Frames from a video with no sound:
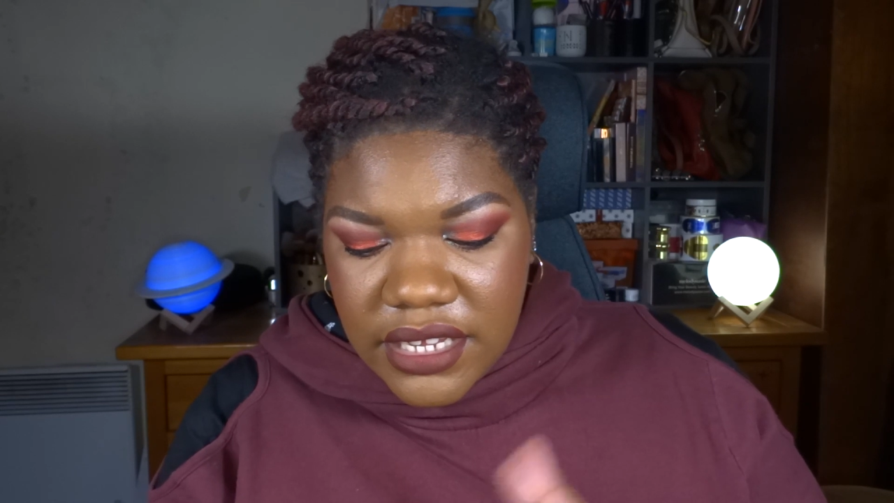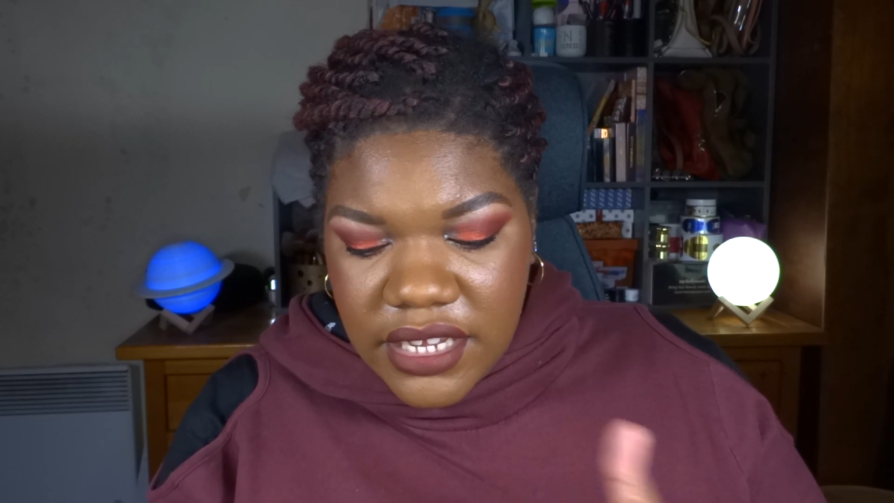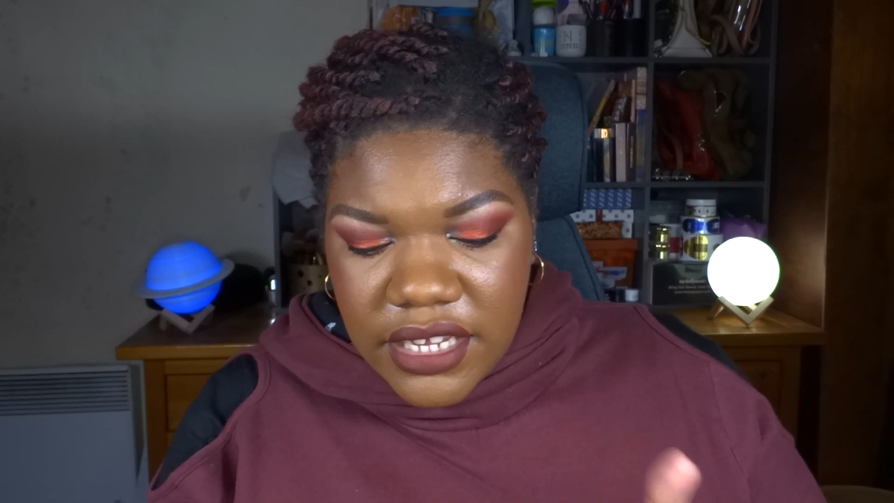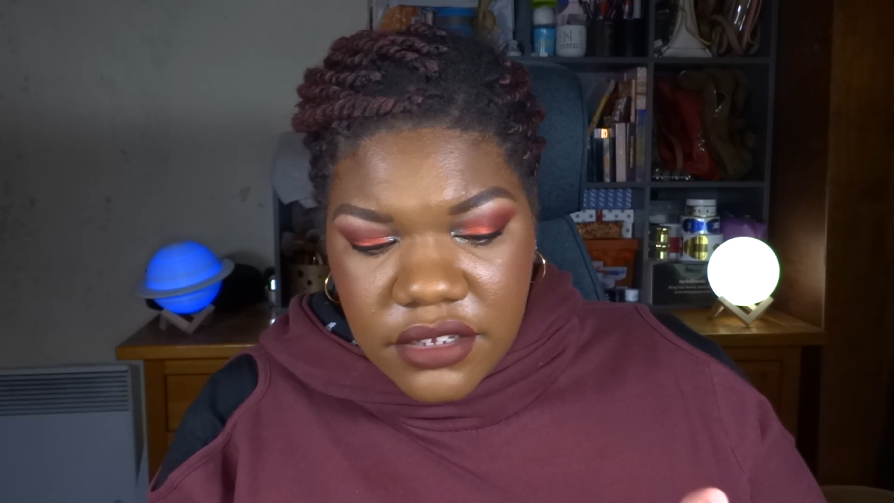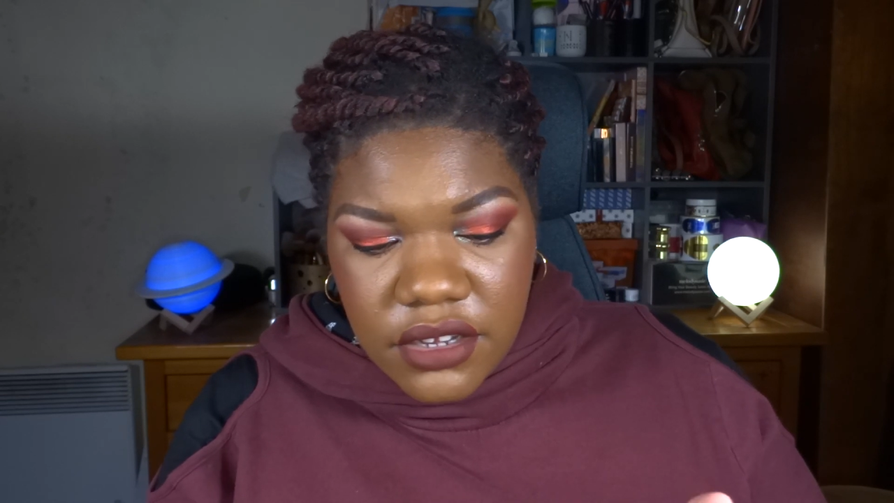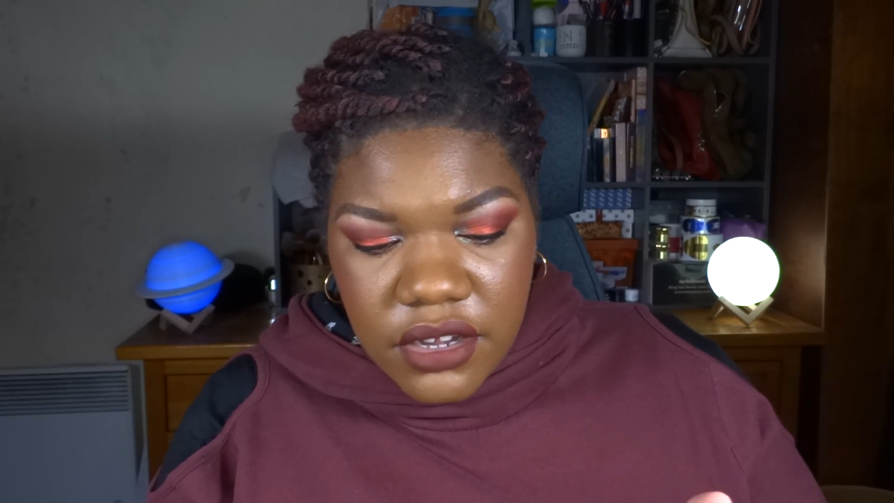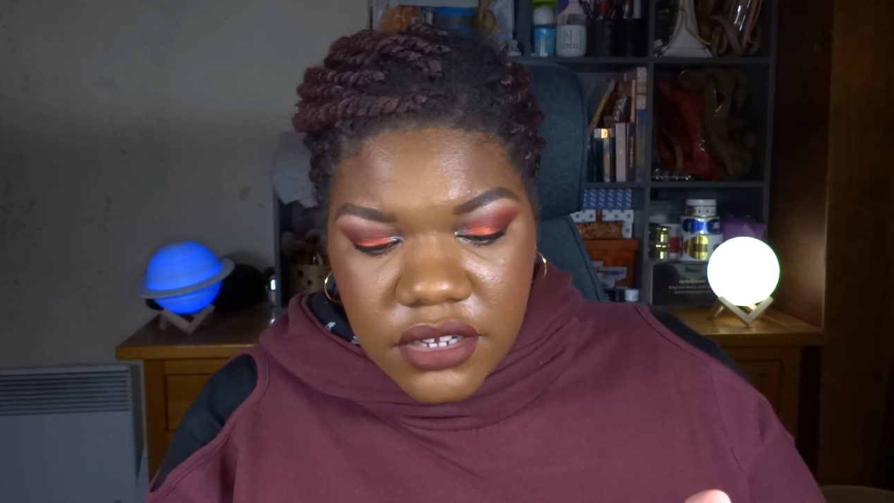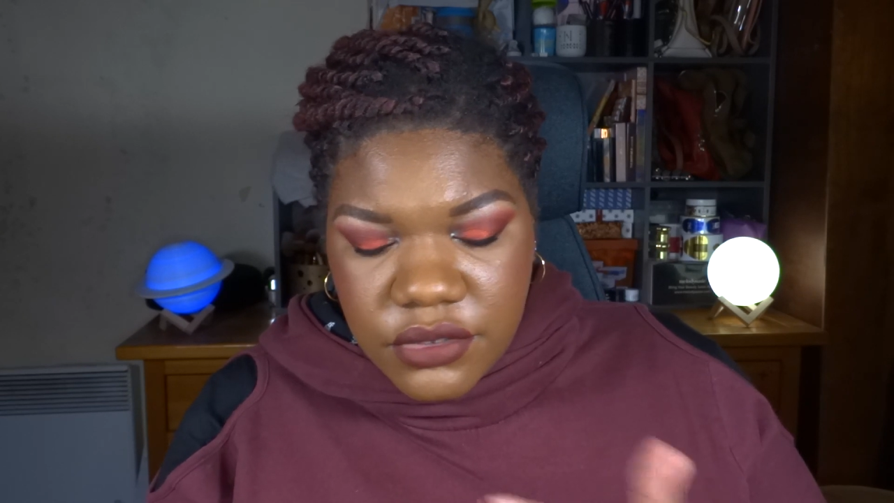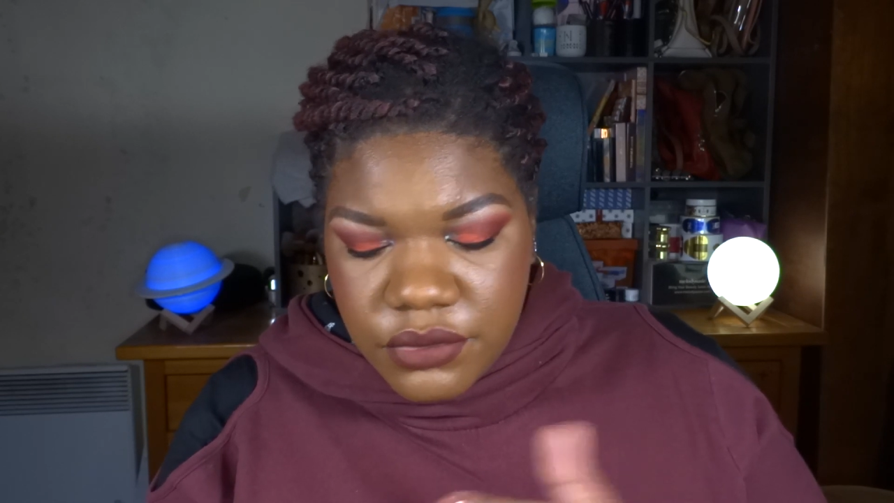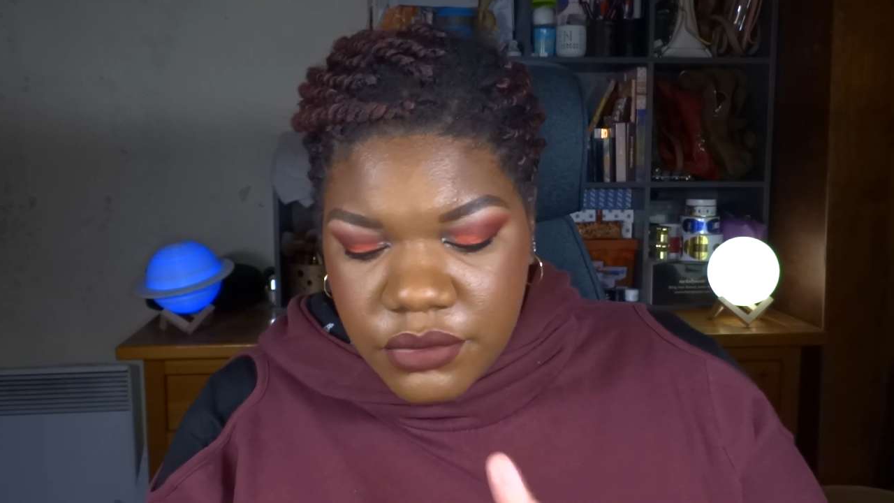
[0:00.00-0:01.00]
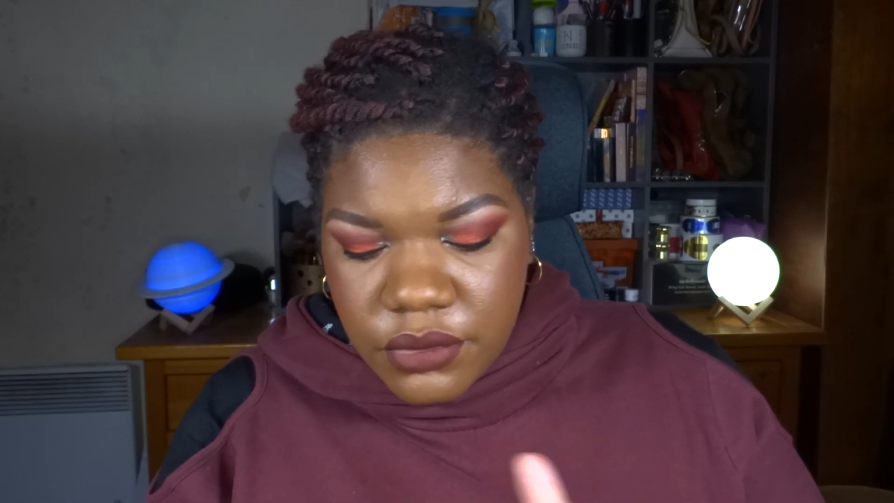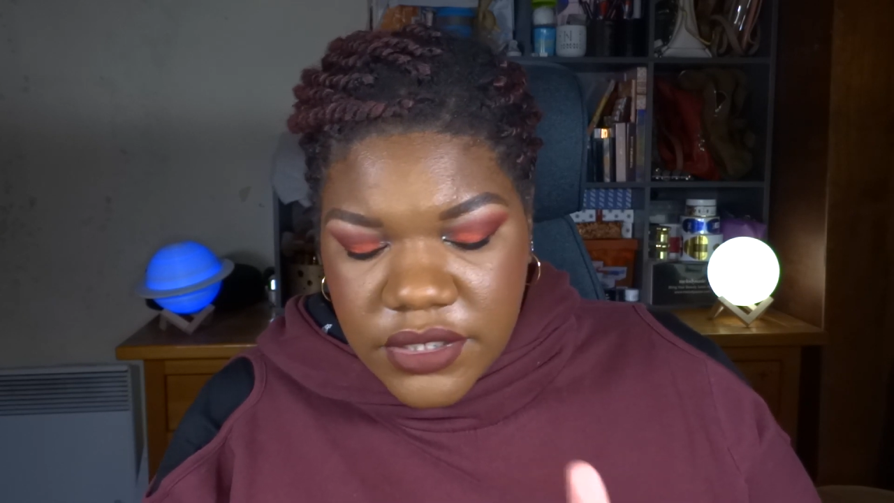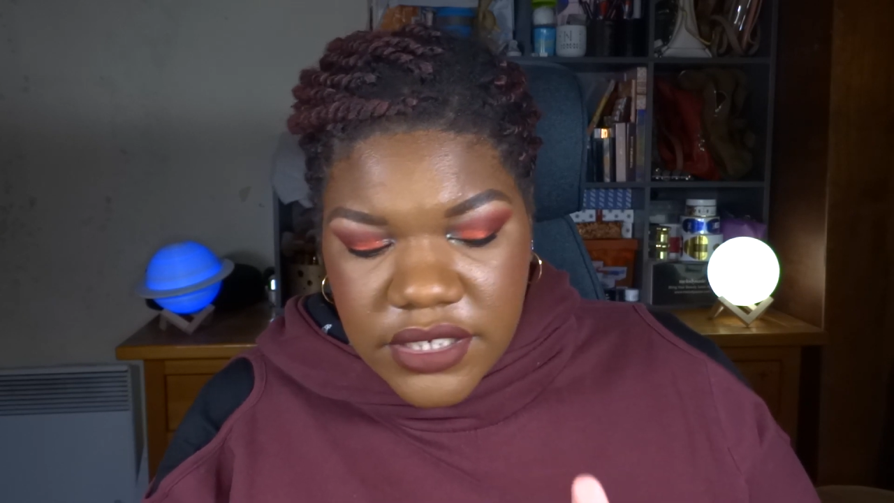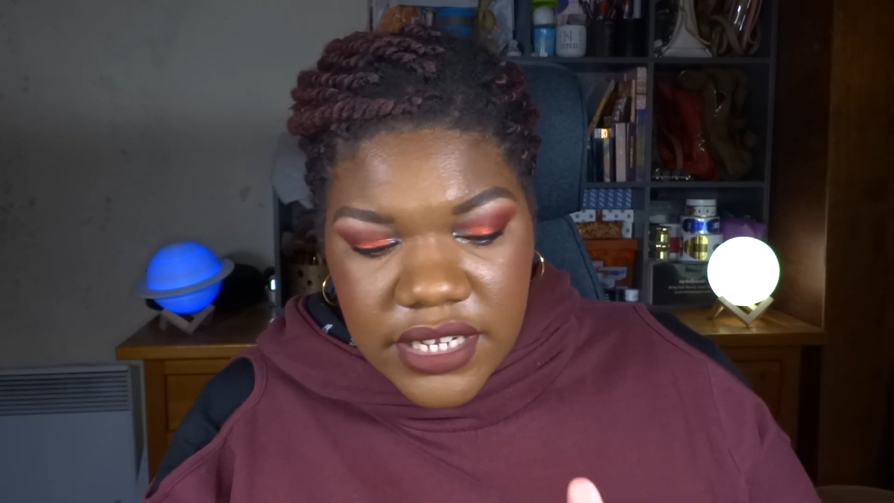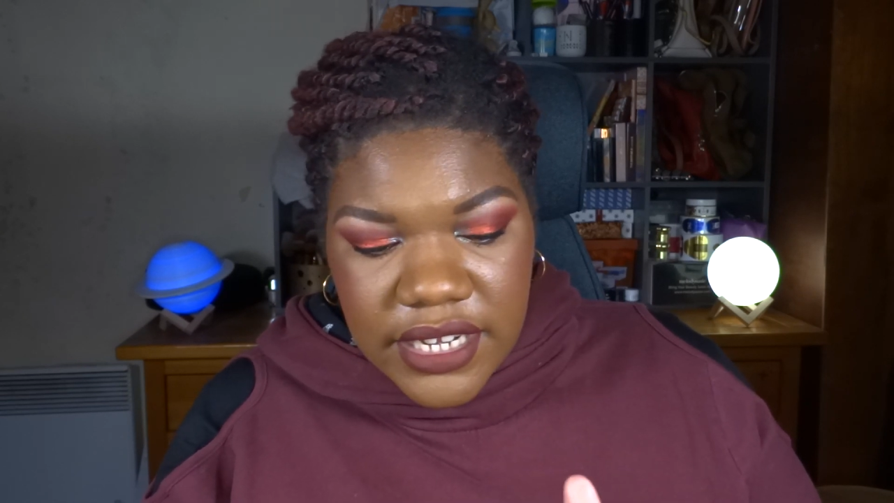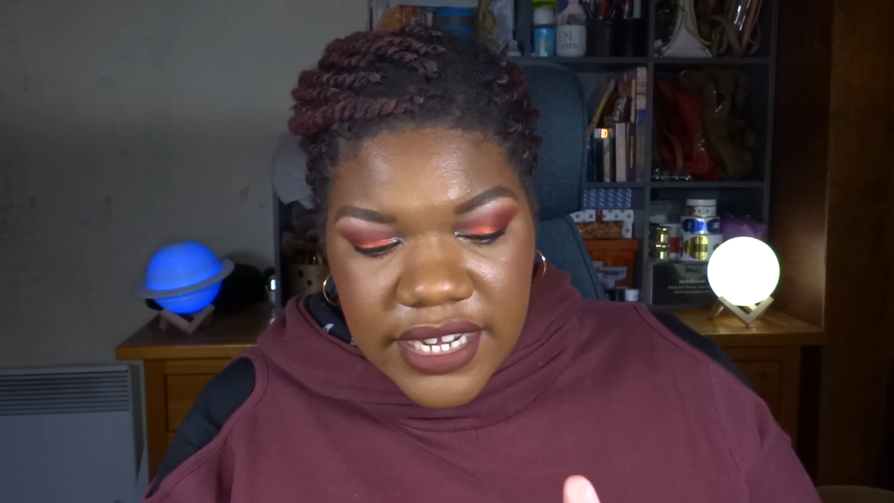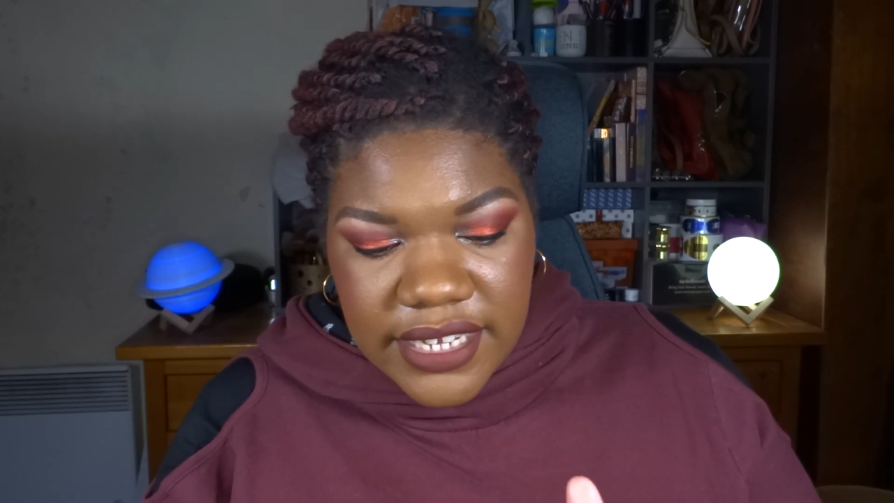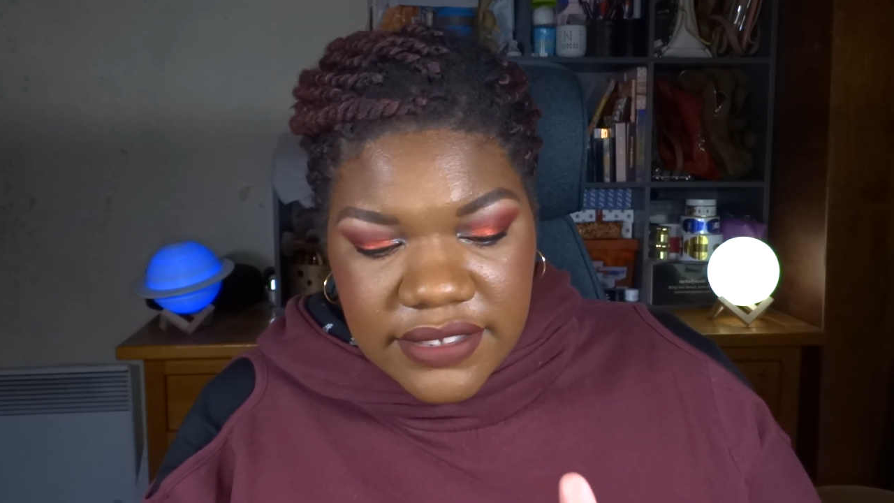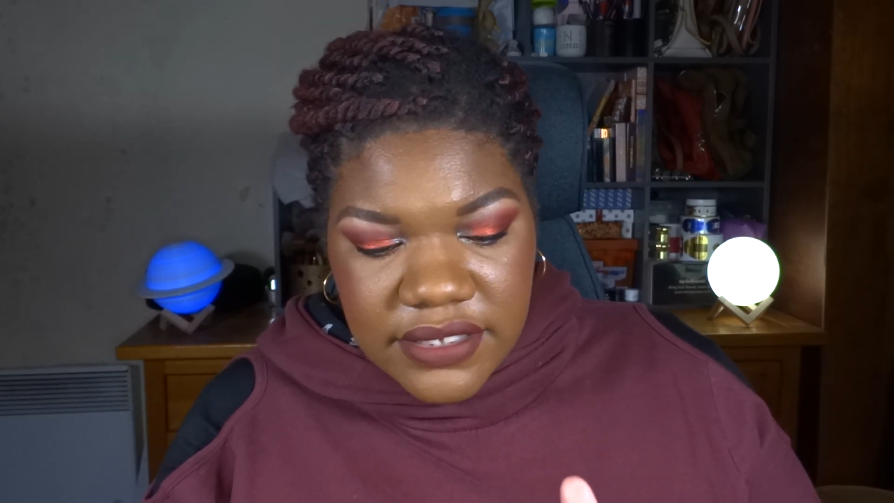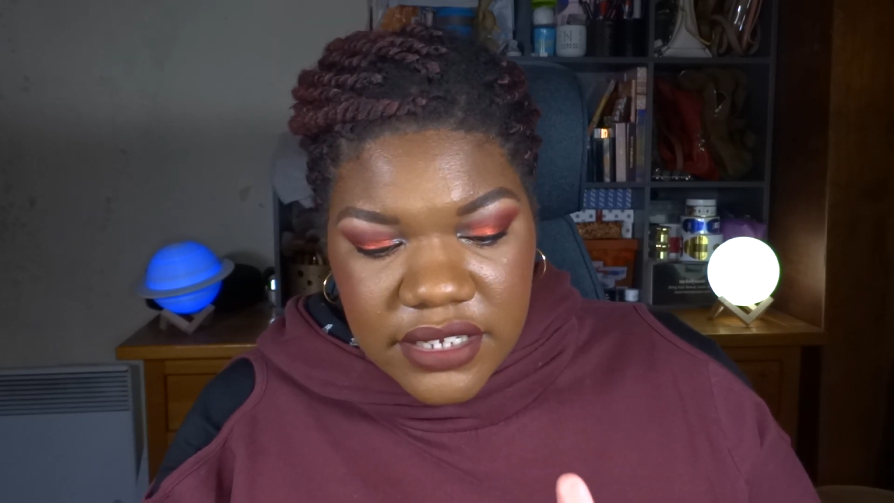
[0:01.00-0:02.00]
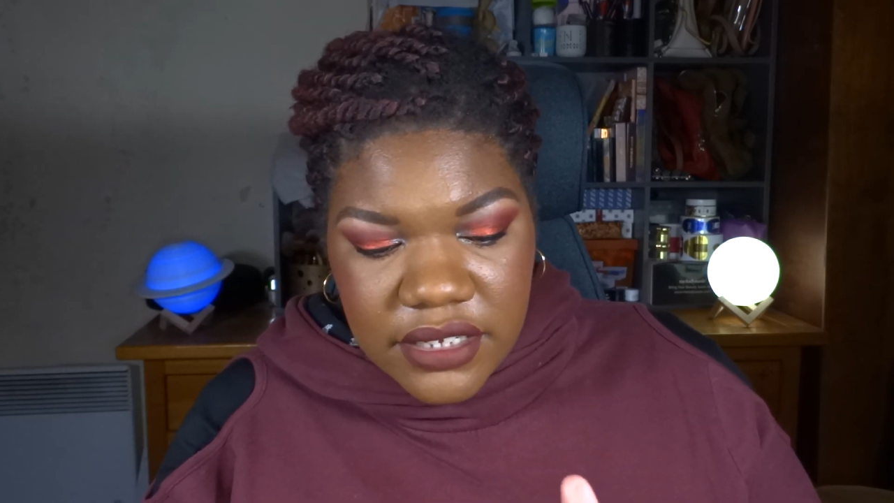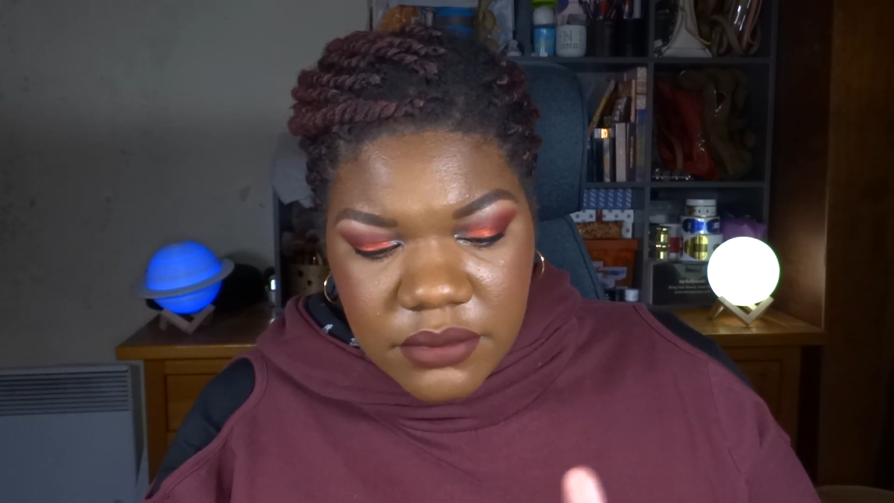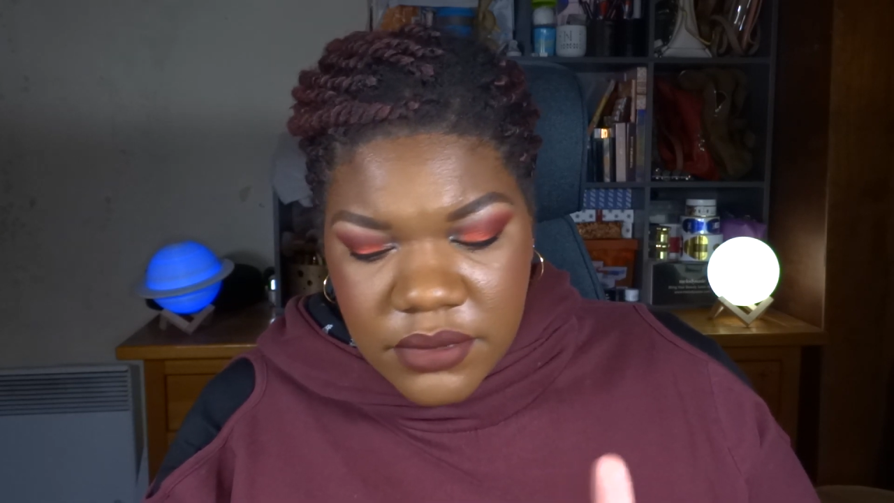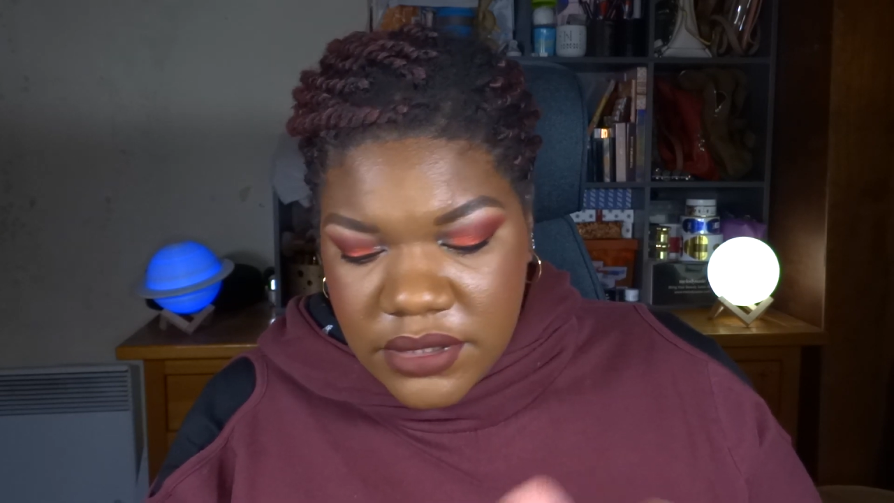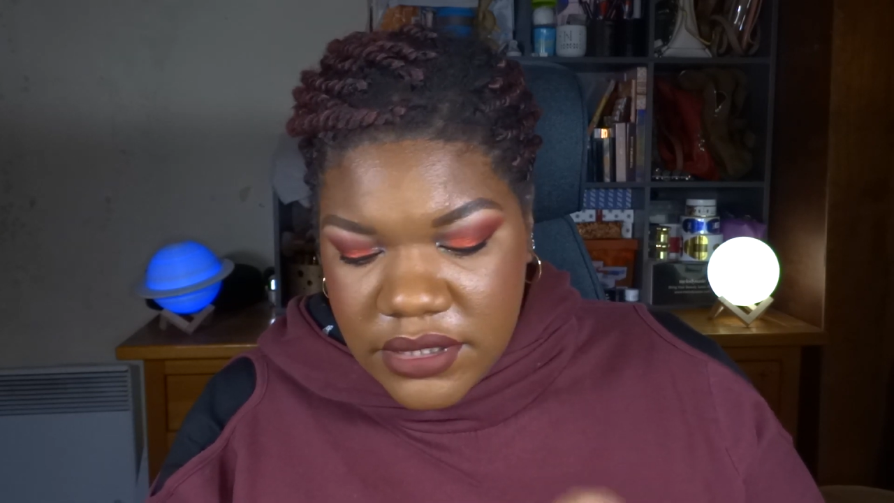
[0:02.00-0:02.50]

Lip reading: It got rolled in last time.